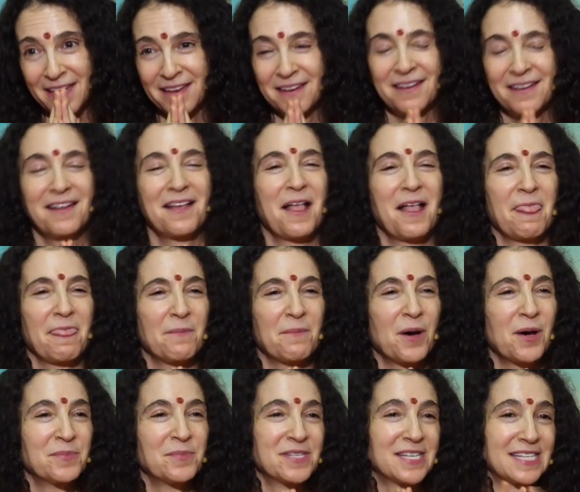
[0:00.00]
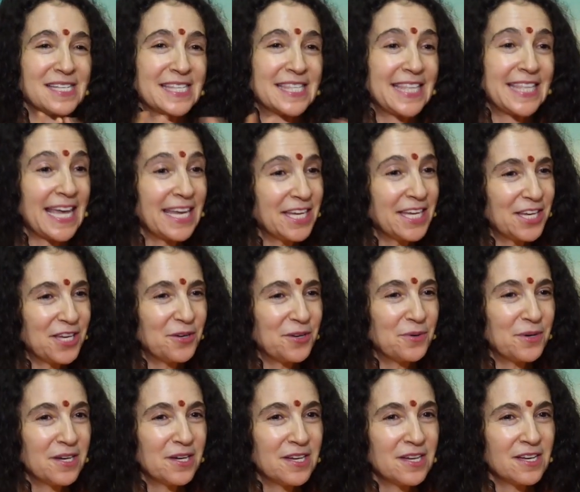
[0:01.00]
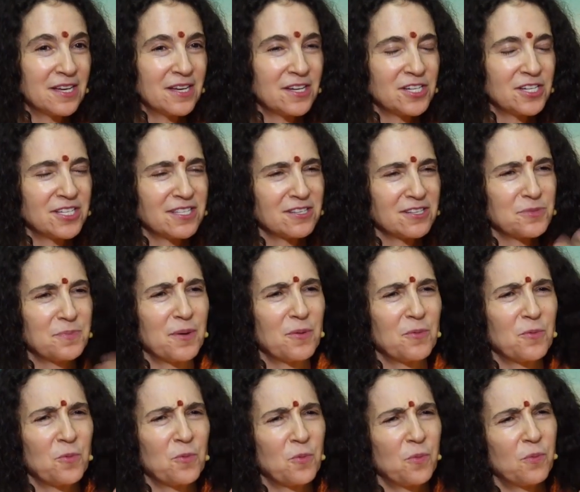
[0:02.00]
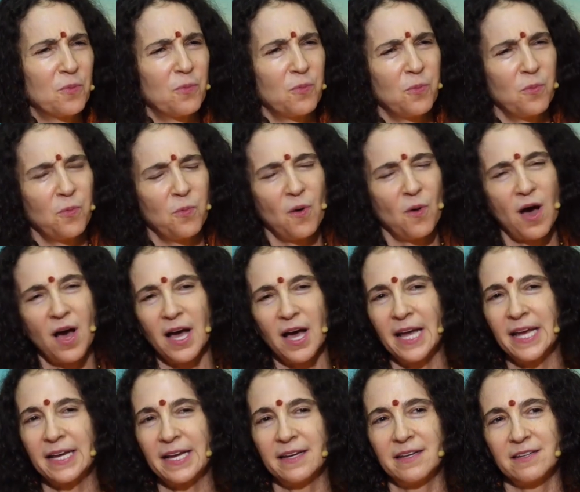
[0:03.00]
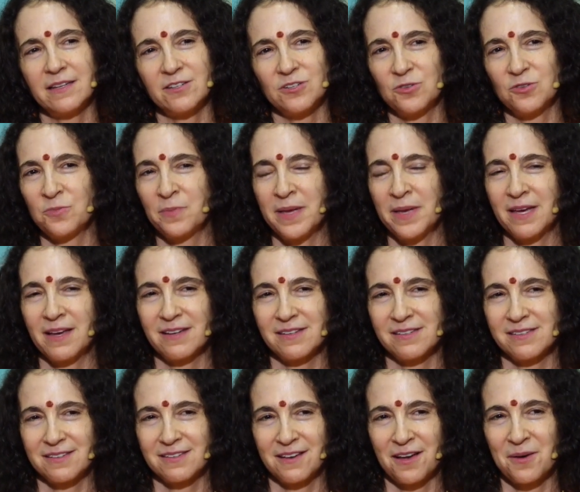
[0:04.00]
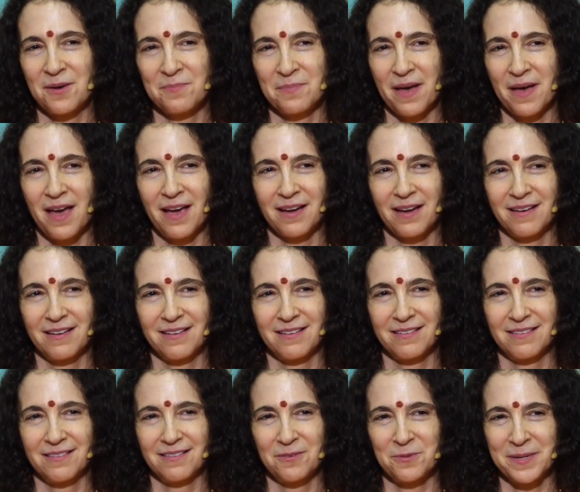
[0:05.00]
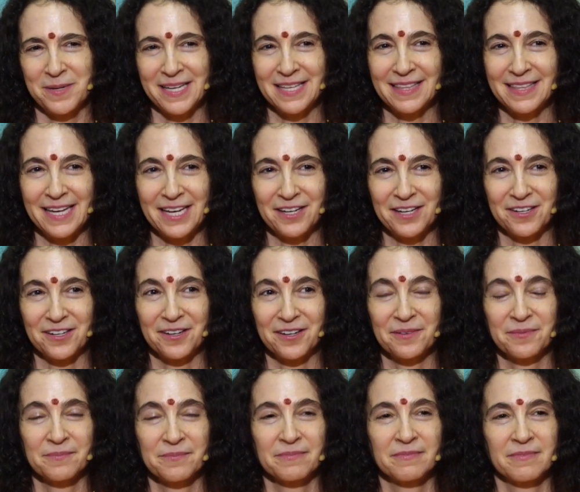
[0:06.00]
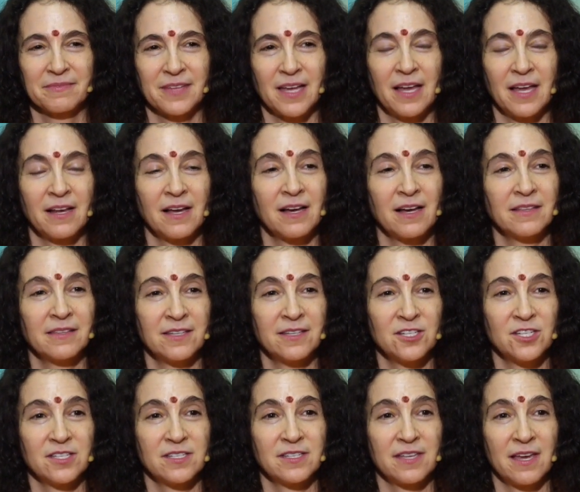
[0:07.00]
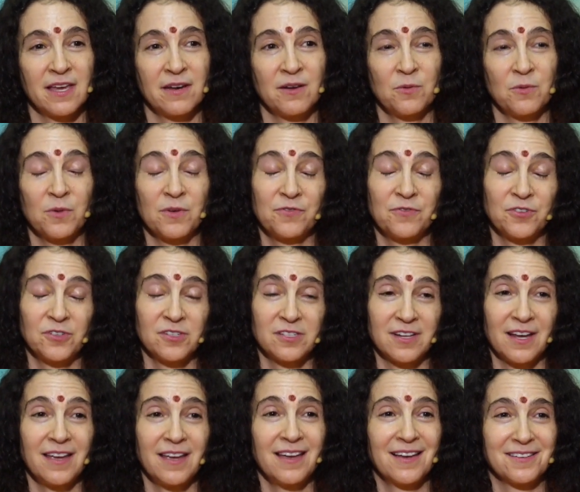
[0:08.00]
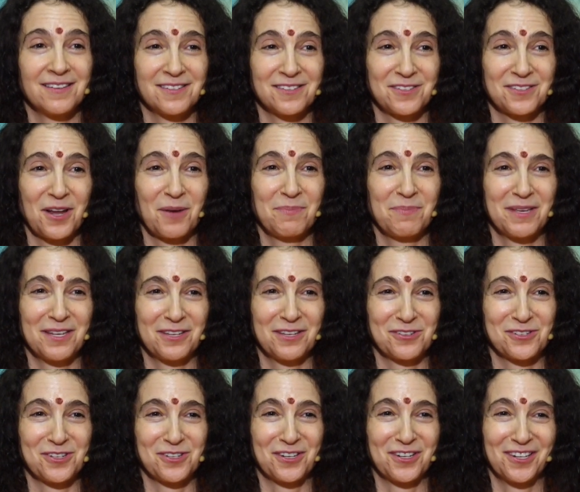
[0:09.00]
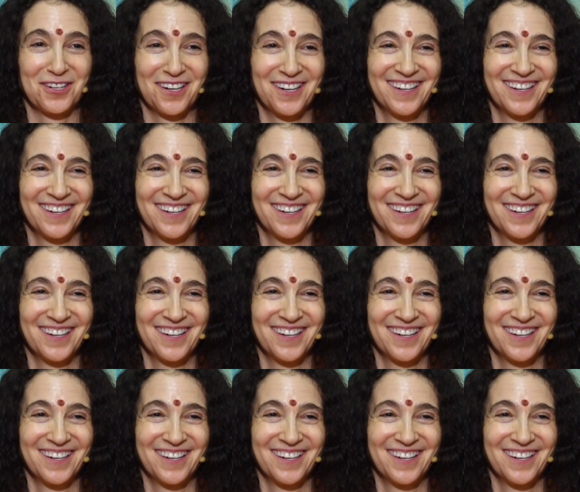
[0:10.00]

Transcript: And the mom says, thank you. She says, but why did you make us come back a week later? And Gandhiji said, well, first I had to stop eating sugar.